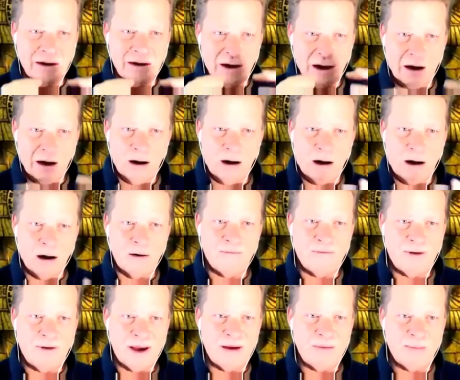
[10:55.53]
our
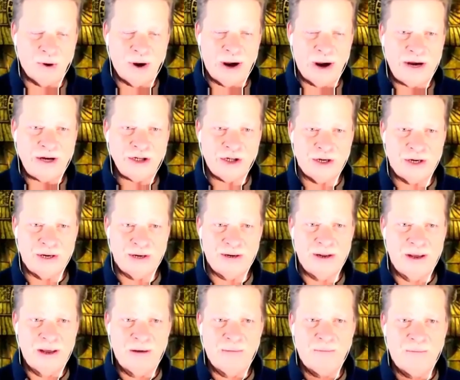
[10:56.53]
vibration,
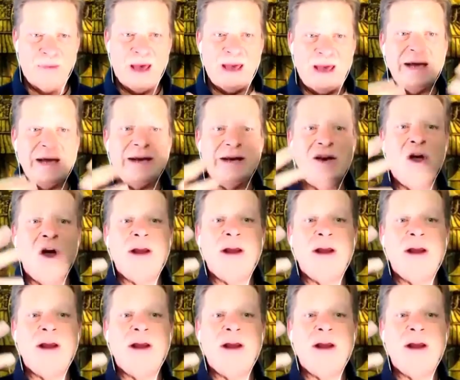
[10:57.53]
by it not